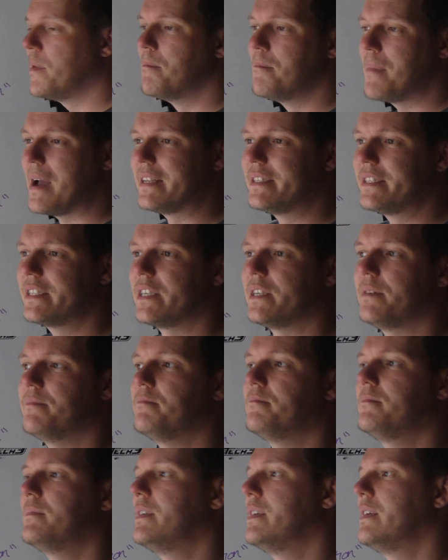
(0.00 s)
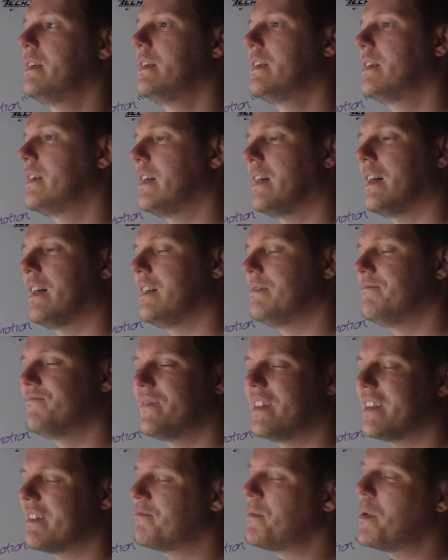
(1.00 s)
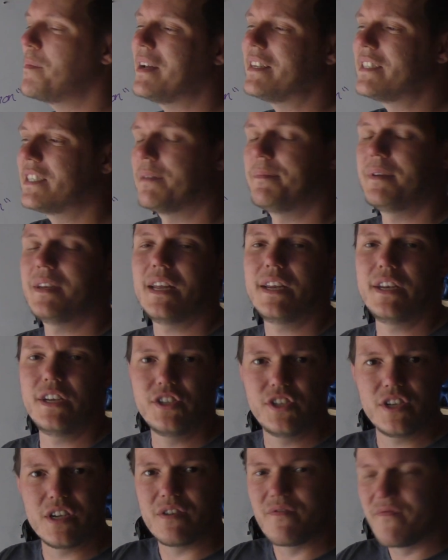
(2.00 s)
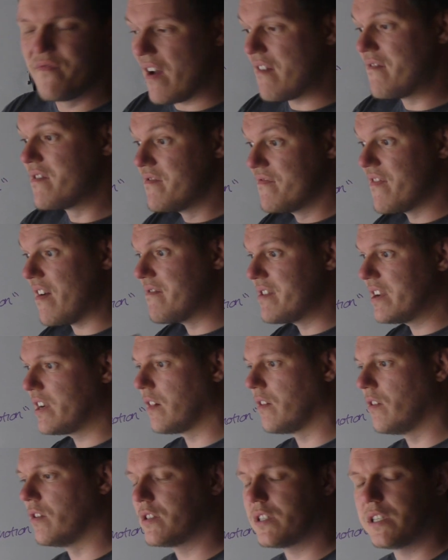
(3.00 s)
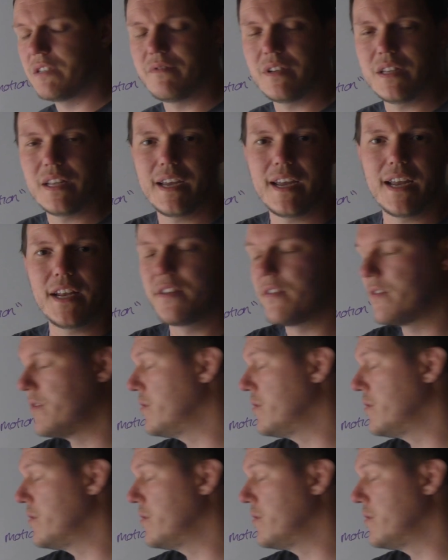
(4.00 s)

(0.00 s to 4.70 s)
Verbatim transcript: momentum, um, momentum and energy are very, very closely related